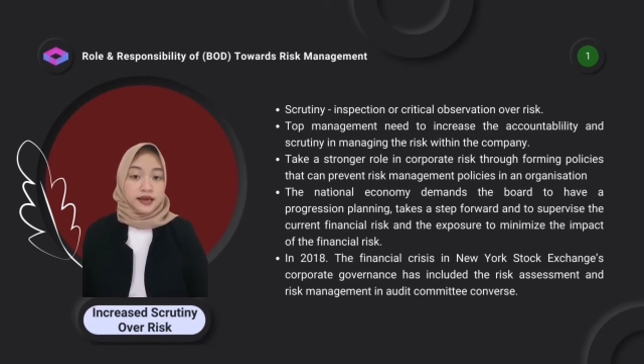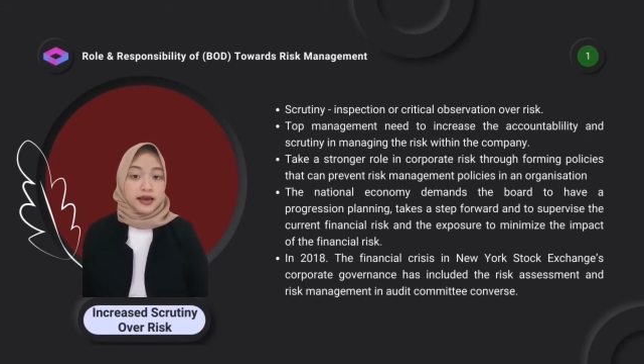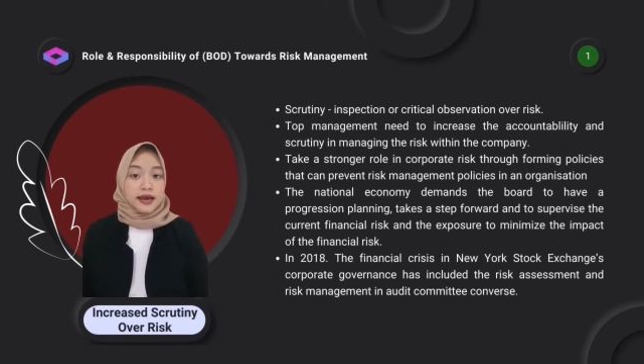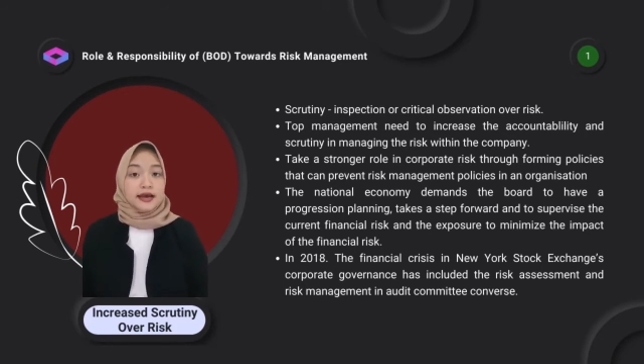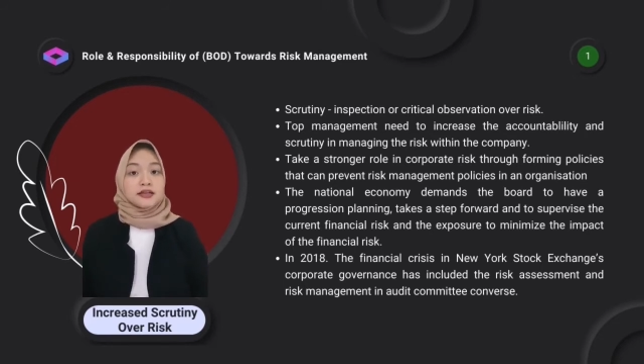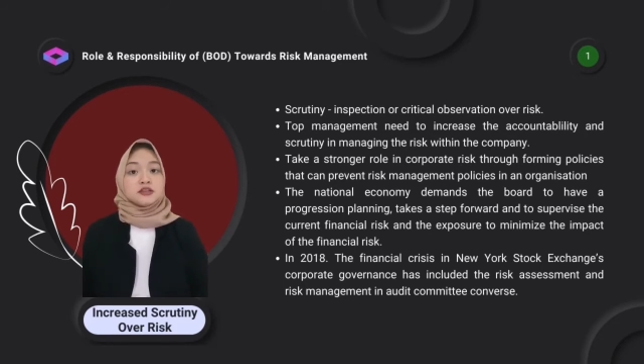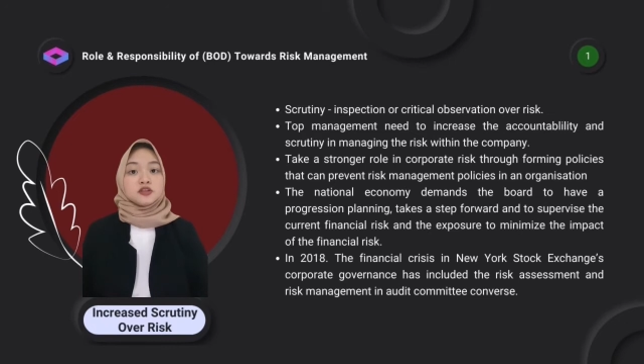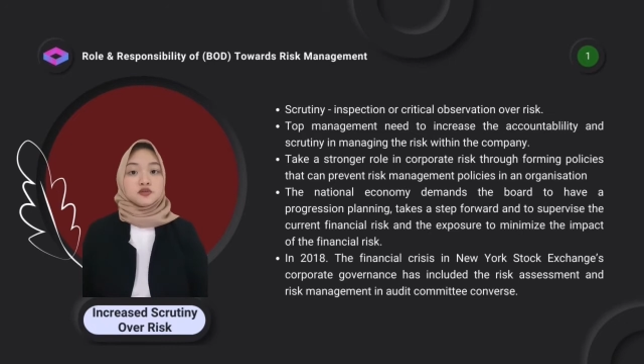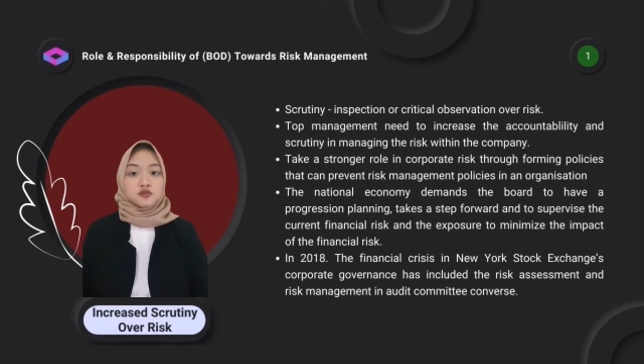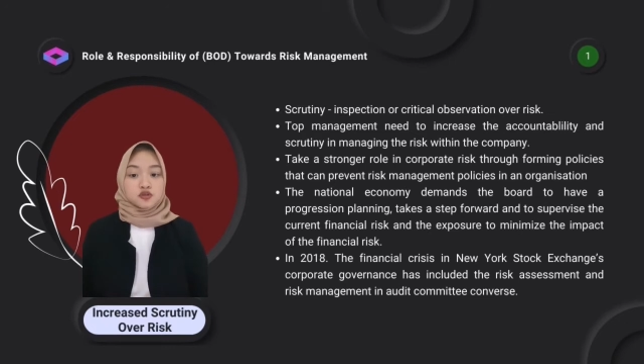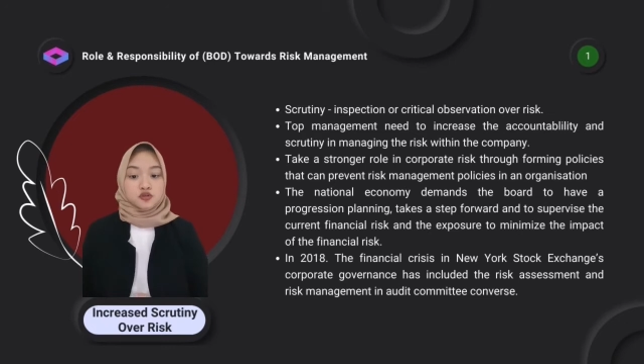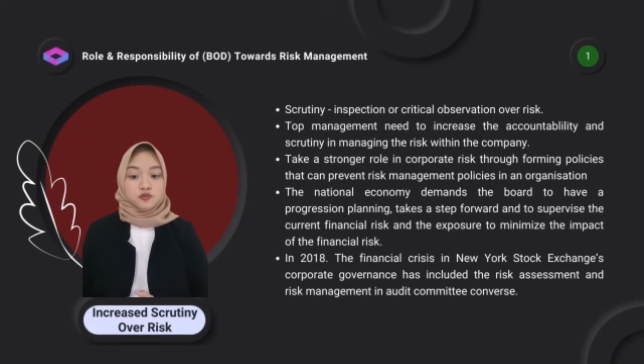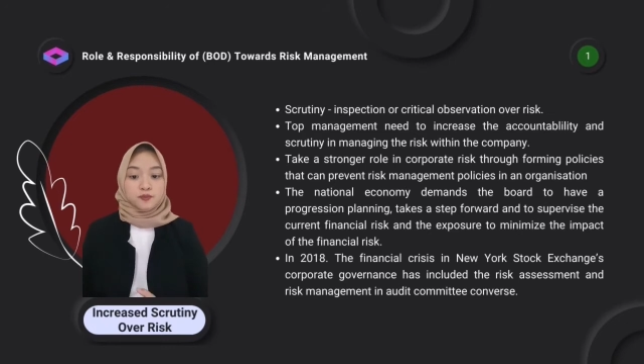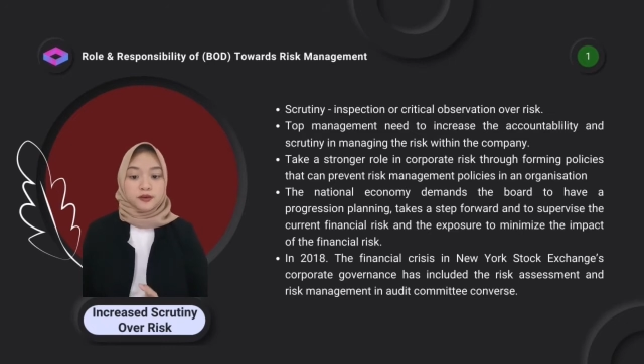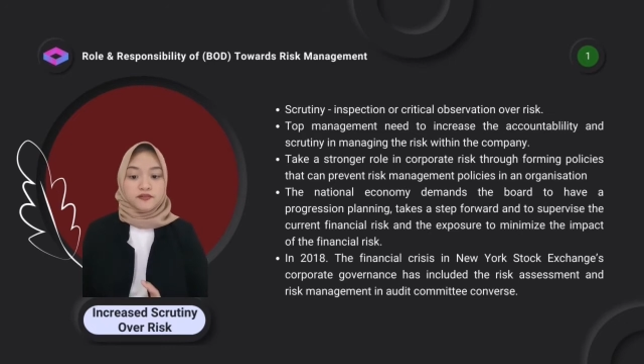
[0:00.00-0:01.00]
and to
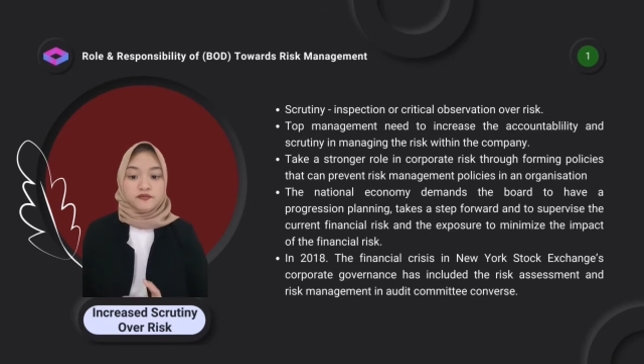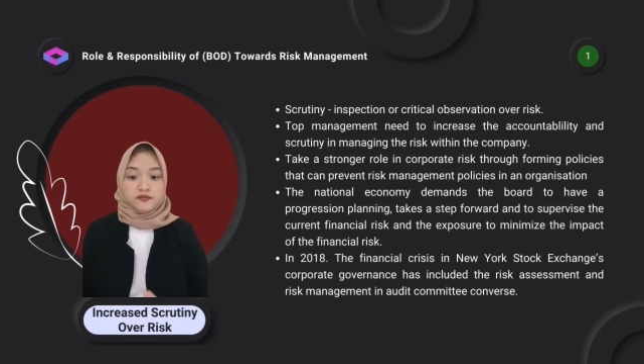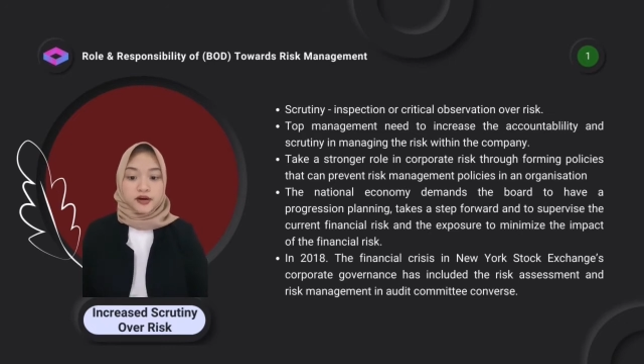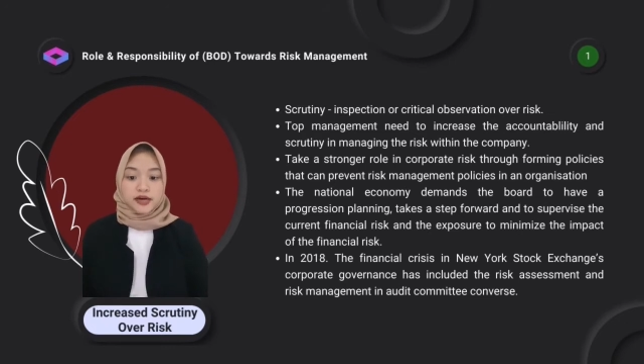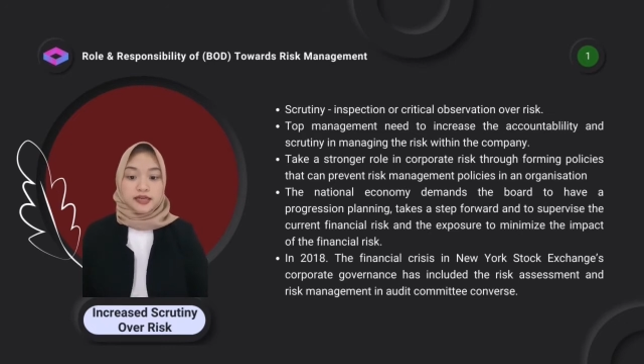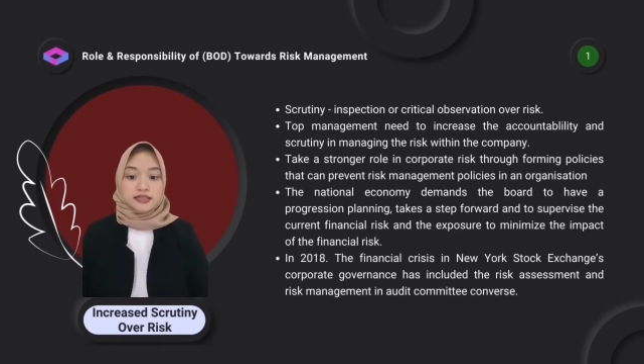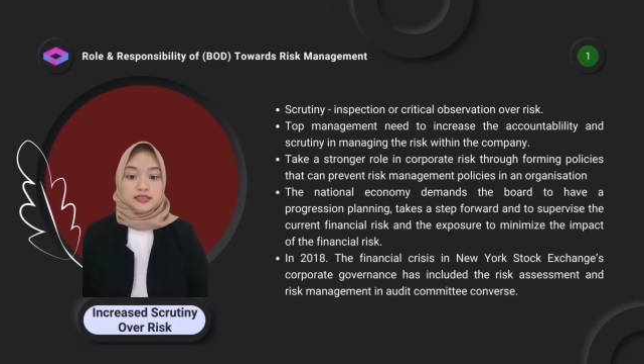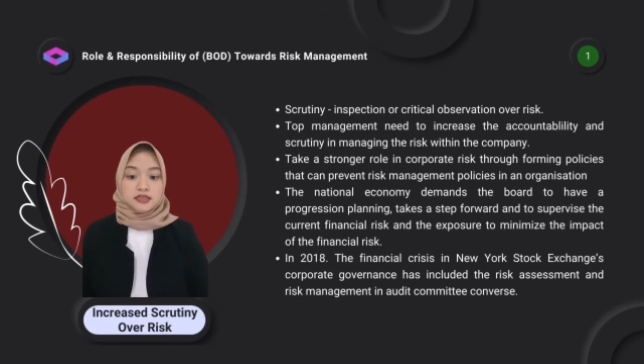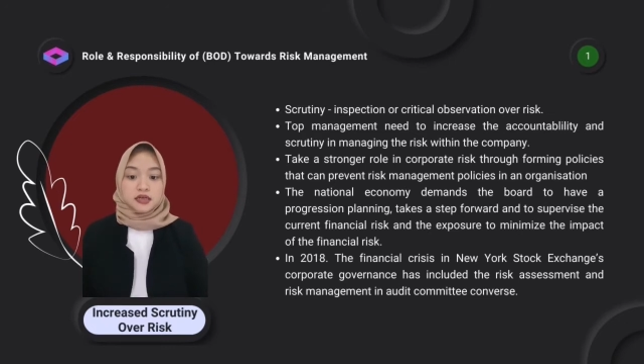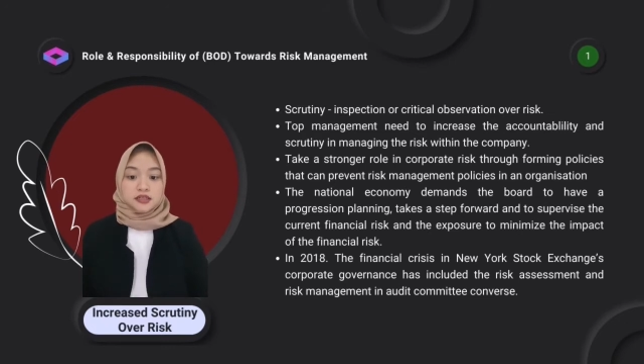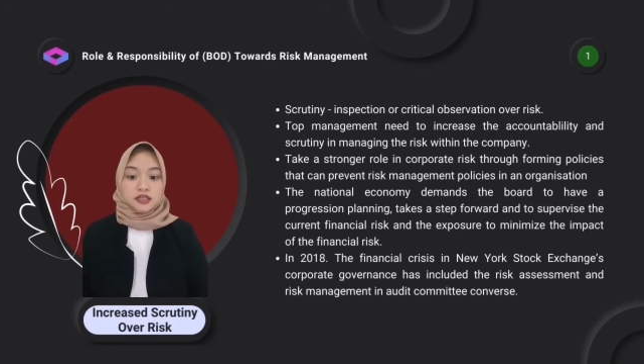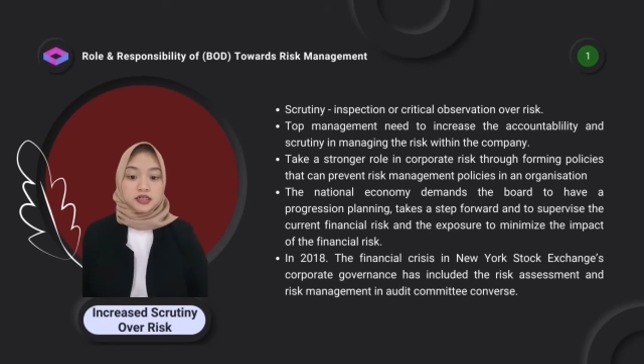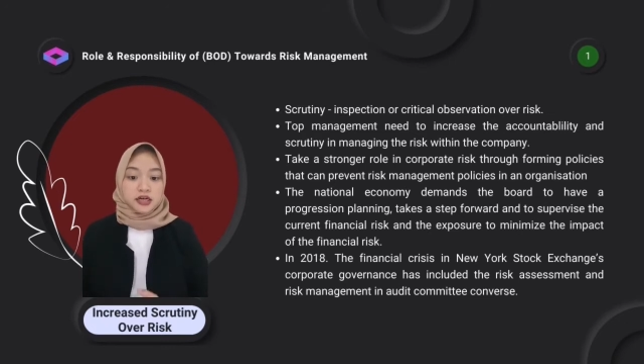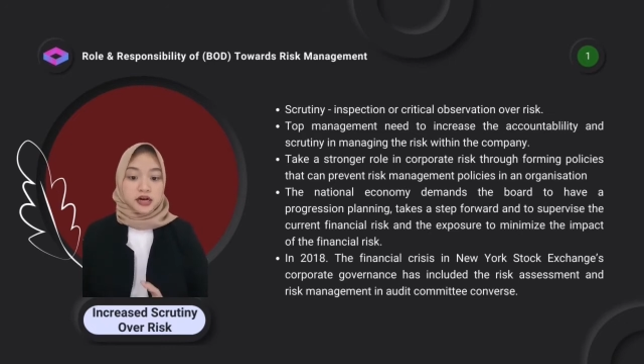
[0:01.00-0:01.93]
supervise the